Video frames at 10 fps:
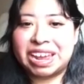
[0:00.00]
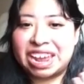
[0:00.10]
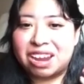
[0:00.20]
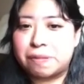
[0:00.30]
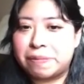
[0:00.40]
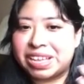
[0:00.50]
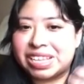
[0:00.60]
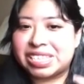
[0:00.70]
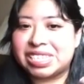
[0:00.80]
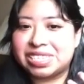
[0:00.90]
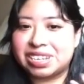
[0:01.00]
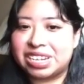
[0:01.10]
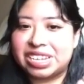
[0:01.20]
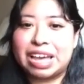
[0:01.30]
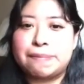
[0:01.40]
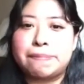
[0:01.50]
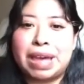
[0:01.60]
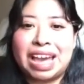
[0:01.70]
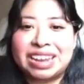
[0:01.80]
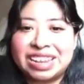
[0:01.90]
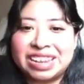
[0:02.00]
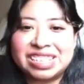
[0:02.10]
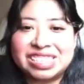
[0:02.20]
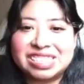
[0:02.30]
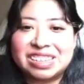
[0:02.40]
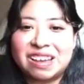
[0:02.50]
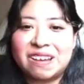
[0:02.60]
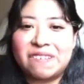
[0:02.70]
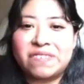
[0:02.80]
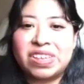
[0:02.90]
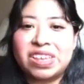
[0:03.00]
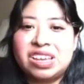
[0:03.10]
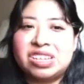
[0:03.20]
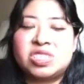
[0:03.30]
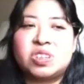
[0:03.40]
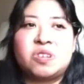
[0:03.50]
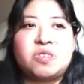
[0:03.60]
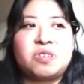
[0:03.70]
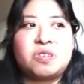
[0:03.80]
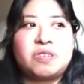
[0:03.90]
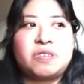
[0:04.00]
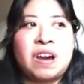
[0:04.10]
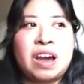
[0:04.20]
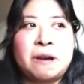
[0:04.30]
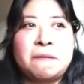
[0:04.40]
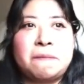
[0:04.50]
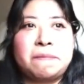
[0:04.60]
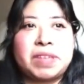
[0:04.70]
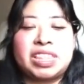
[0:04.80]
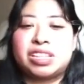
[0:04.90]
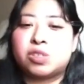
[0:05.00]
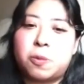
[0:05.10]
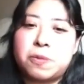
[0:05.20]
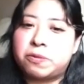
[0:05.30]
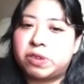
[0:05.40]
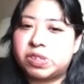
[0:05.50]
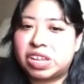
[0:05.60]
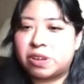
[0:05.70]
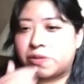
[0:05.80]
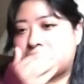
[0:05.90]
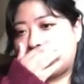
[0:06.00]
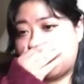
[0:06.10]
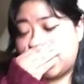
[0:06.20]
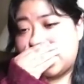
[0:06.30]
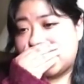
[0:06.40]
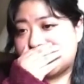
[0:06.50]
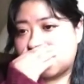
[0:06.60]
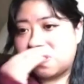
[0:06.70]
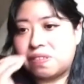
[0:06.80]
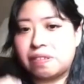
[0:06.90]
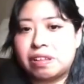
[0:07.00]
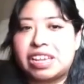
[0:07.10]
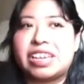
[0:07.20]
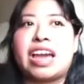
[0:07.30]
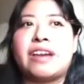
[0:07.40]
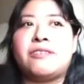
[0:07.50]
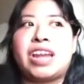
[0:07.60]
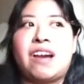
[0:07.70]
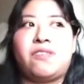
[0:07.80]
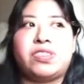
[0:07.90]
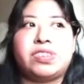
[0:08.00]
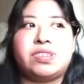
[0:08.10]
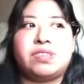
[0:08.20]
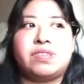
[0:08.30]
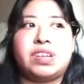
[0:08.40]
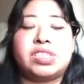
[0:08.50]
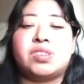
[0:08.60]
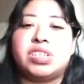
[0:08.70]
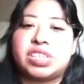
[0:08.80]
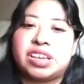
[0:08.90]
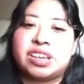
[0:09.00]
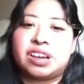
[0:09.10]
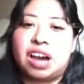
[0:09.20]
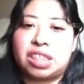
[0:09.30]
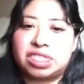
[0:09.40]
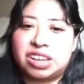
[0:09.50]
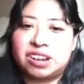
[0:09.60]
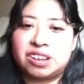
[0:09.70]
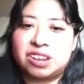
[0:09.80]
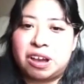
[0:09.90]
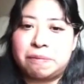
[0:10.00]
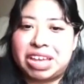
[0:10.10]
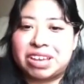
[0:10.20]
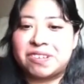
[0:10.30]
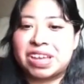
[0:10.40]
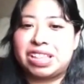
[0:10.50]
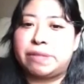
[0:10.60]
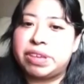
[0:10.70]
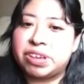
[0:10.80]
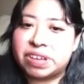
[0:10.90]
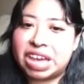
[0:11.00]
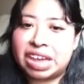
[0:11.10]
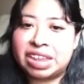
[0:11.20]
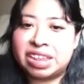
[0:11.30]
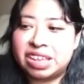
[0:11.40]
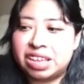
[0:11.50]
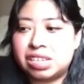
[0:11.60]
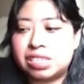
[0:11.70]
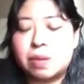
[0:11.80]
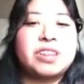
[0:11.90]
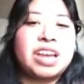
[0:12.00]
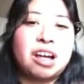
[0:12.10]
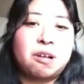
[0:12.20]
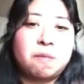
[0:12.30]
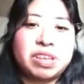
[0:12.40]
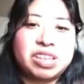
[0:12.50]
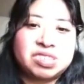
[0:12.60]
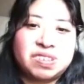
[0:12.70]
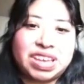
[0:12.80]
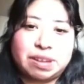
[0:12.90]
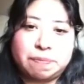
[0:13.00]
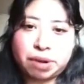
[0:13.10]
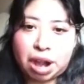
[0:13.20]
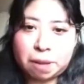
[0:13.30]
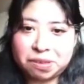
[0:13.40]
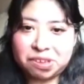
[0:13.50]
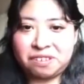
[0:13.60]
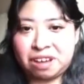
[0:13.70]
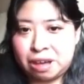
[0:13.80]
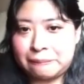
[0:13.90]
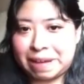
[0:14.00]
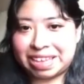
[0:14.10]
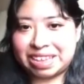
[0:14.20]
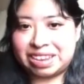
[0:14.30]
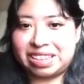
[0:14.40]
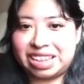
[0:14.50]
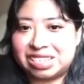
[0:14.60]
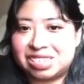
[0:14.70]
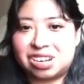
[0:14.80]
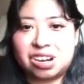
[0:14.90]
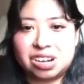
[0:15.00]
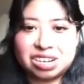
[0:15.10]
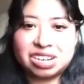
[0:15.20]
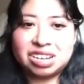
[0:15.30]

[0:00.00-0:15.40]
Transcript: hair because it's starting to get matted and stuff. So, and this woman was like really weak. So like I would have to, as soon as I got there, you know, I'm like, okay, let me go get someone to help me so I can prop you up. I can like start